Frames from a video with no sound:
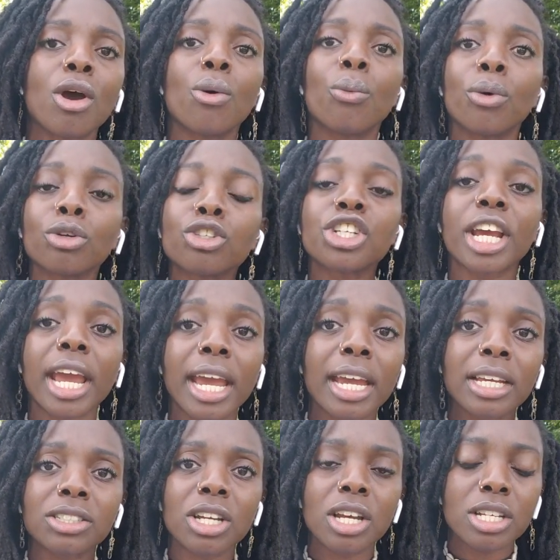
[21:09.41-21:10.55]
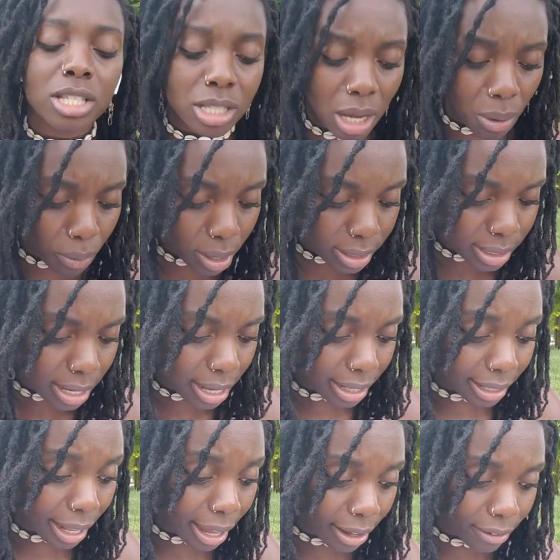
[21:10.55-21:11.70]
will change someone's
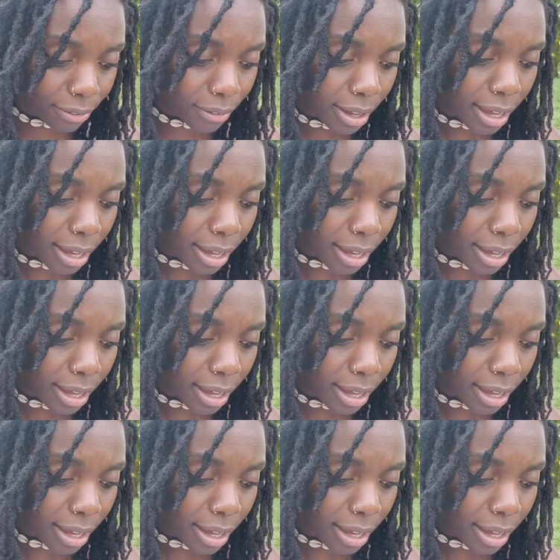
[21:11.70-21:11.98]
life.